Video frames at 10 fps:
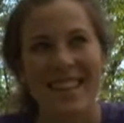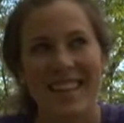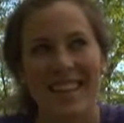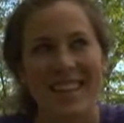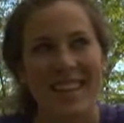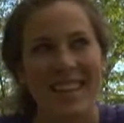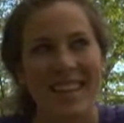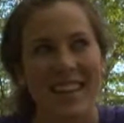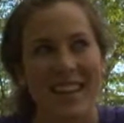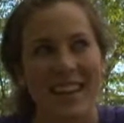
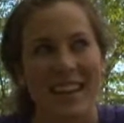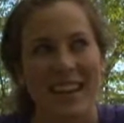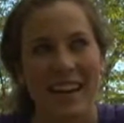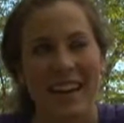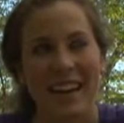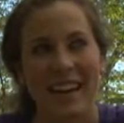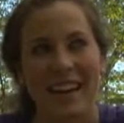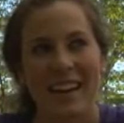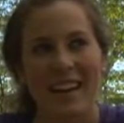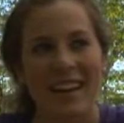No one is speaking in this clip.